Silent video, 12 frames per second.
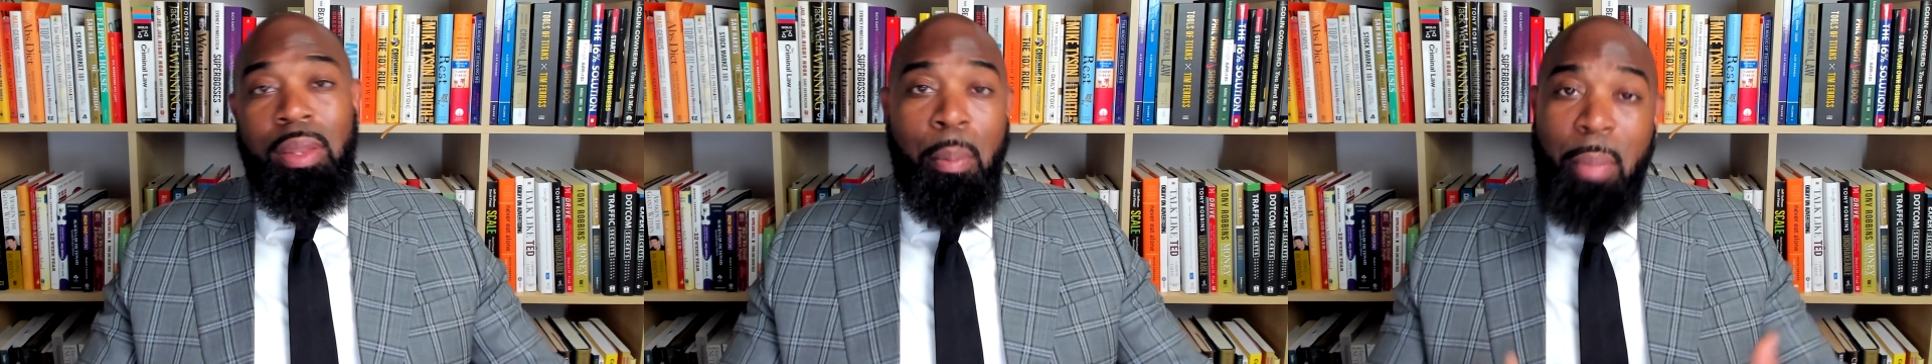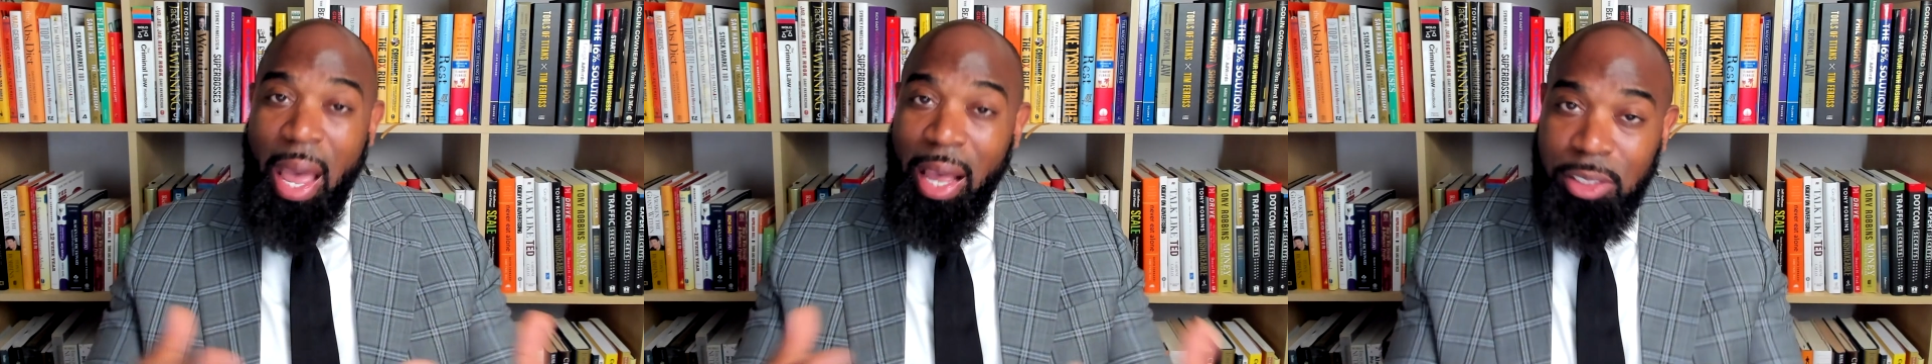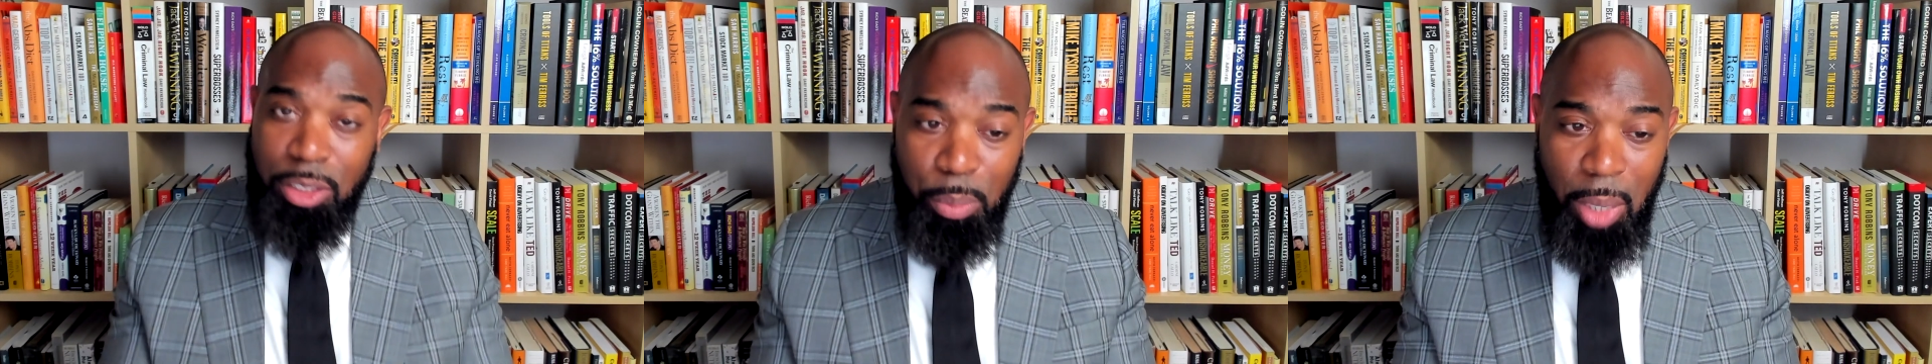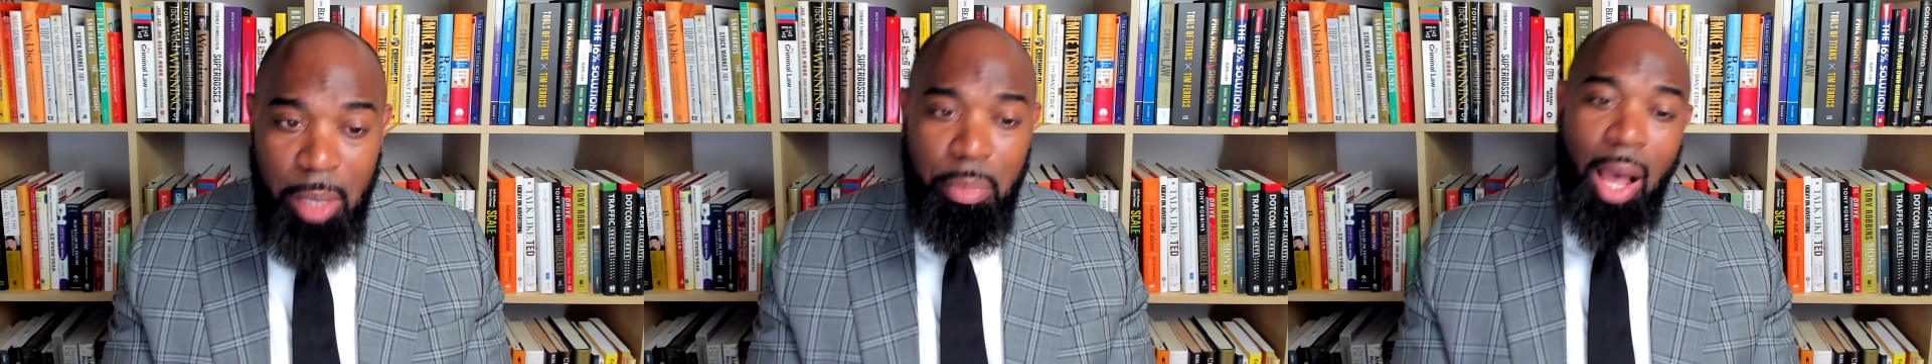the
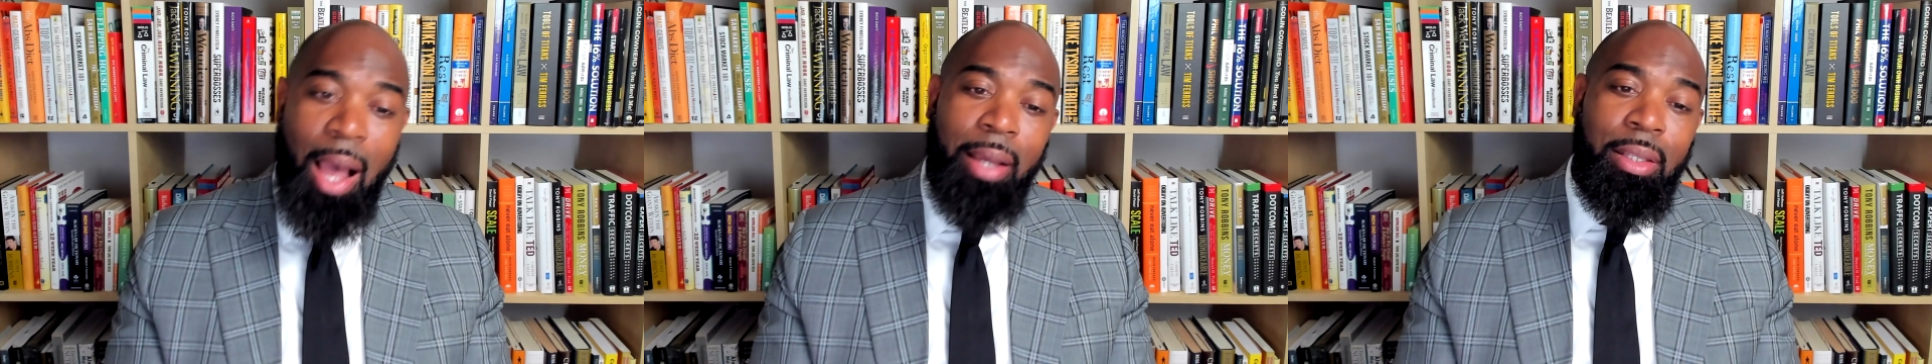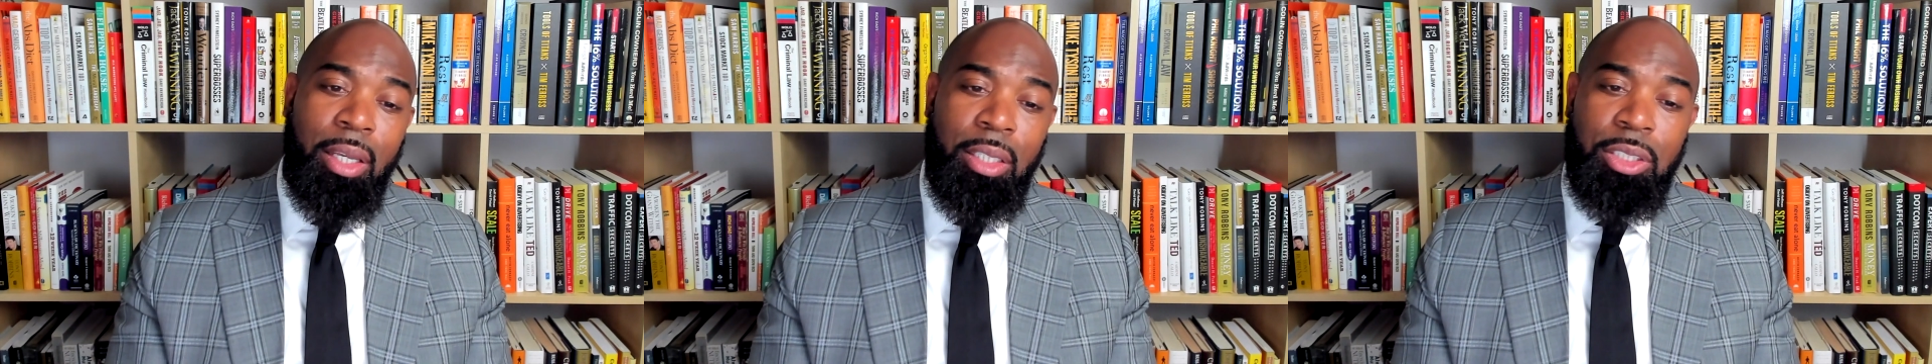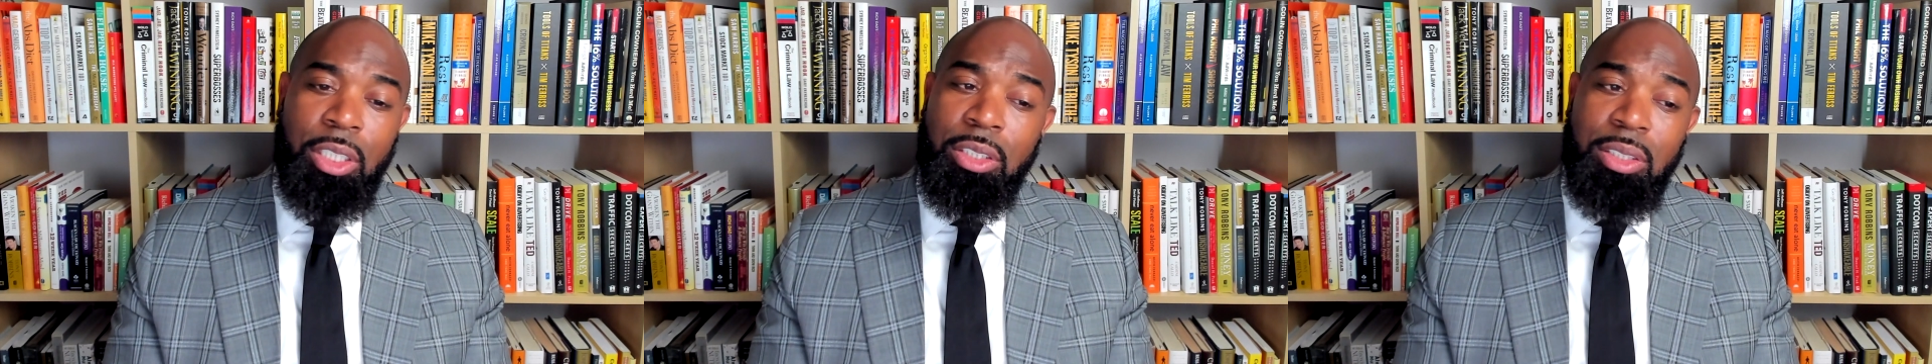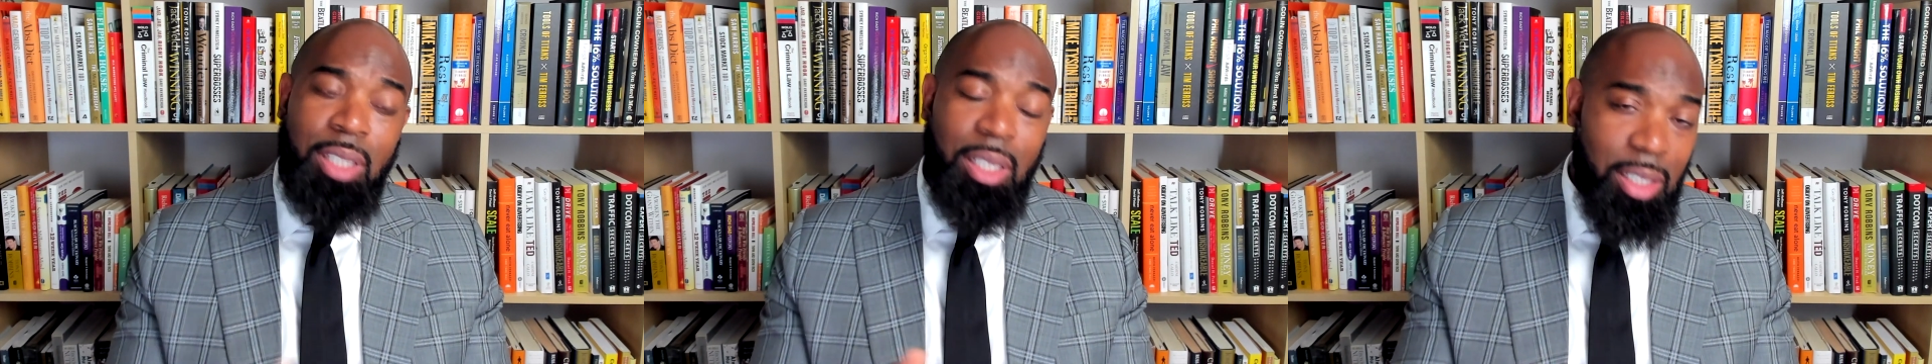mastermind behind this.
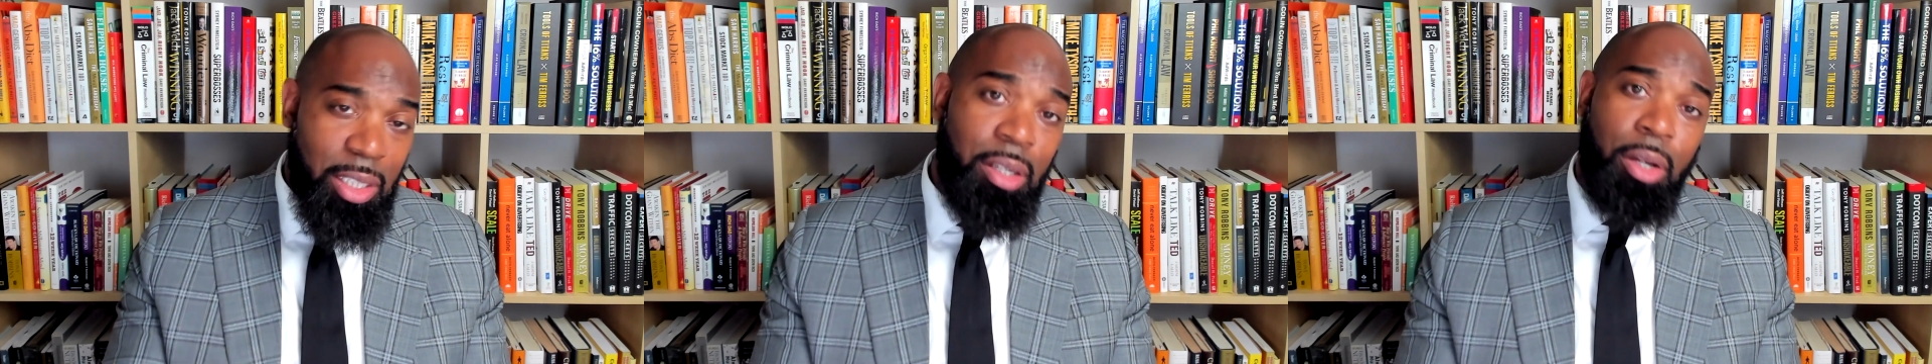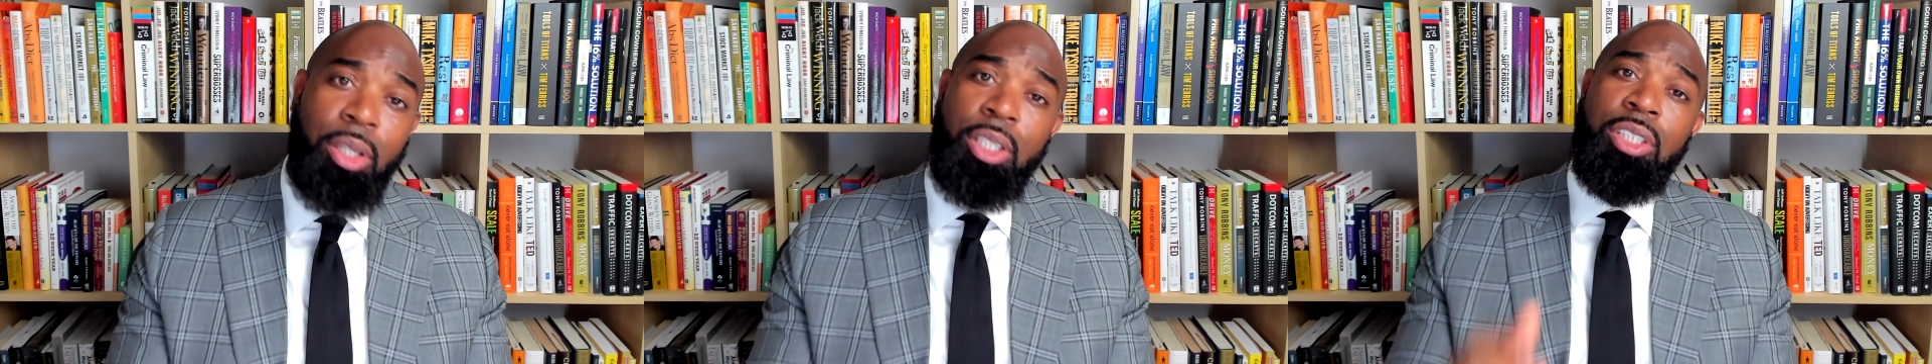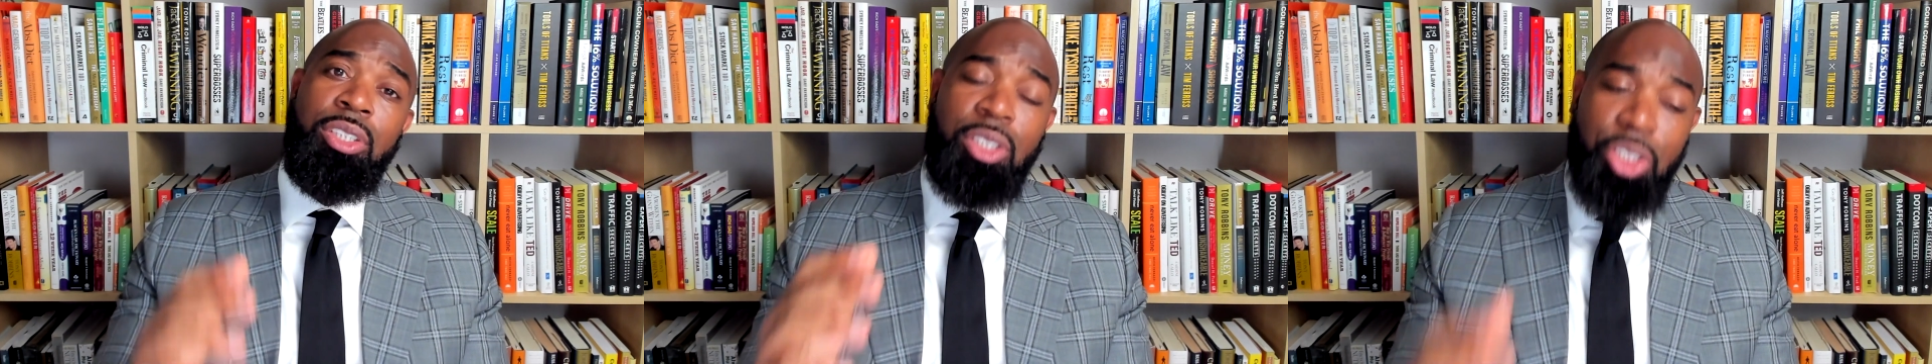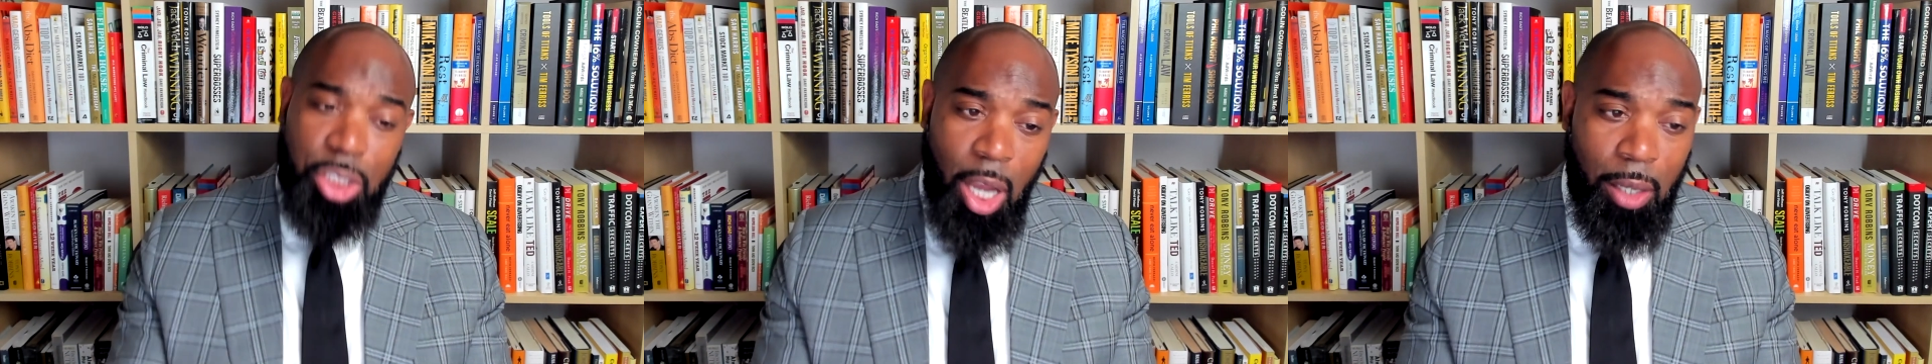He's the leader. He's the
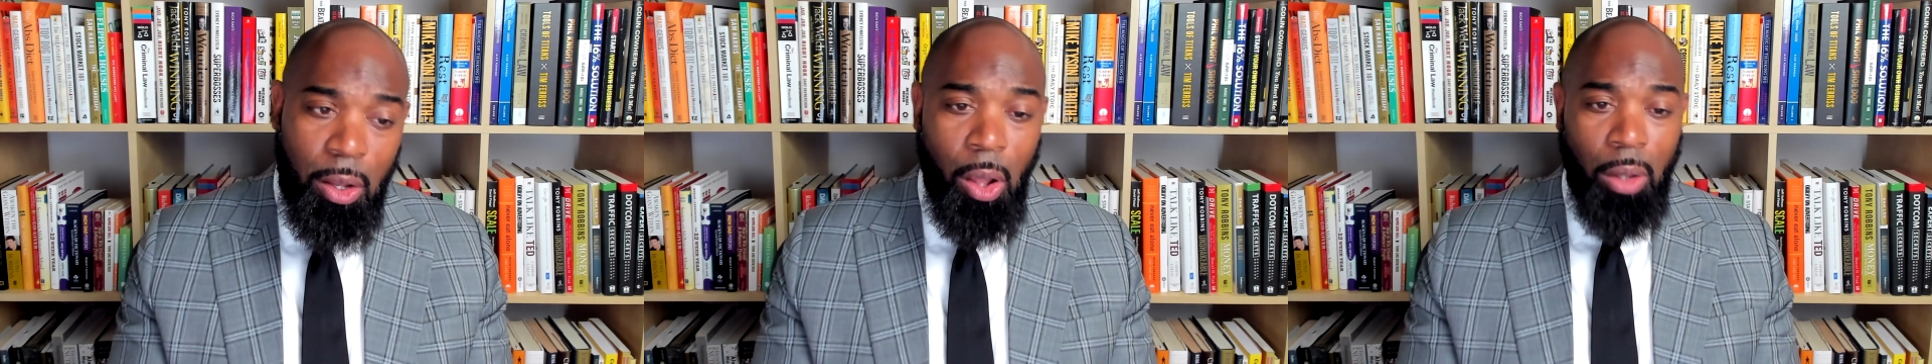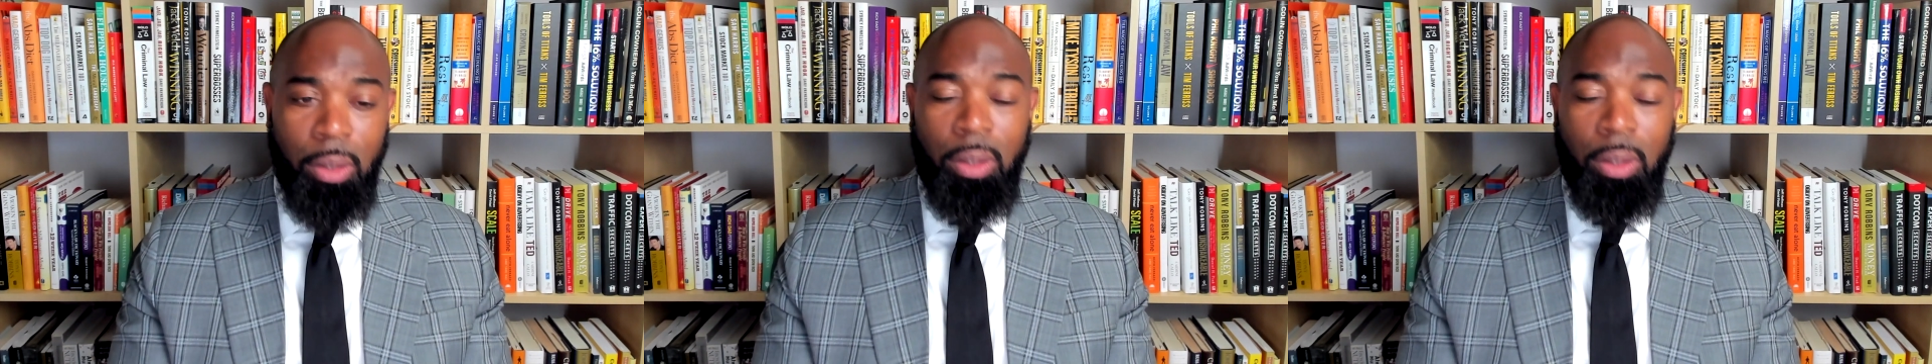shot caller.